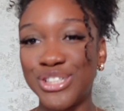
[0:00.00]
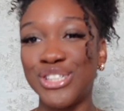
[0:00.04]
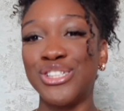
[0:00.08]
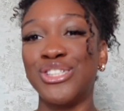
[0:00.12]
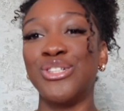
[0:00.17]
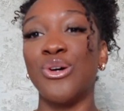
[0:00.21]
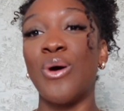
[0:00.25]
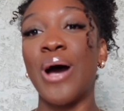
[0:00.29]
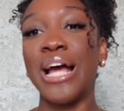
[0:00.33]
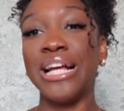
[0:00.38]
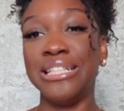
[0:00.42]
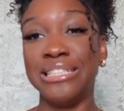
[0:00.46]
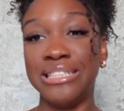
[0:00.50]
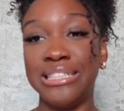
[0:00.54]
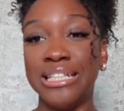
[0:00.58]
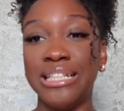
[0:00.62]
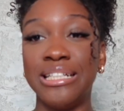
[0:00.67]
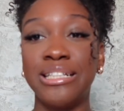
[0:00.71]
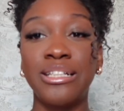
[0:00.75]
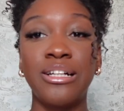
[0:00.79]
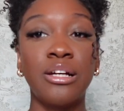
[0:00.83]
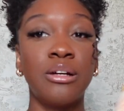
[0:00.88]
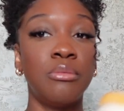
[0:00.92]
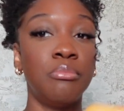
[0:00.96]
so I
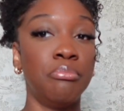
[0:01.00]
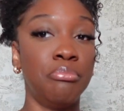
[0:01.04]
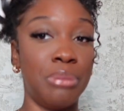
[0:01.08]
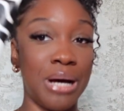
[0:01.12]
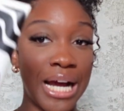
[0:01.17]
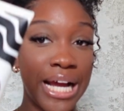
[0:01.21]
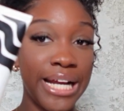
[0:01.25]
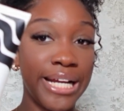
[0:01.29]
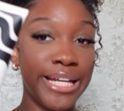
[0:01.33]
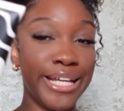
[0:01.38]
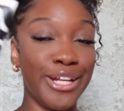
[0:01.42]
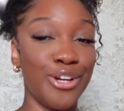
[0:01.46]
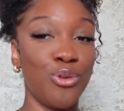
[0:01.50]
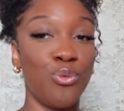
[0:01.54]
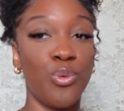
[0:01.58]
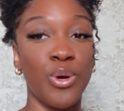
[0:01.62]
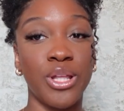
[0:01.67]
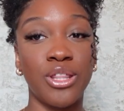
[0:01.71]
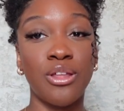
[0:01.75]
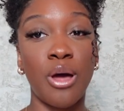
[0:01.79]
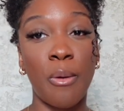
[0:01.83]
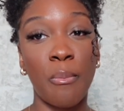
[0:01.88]
did combine it with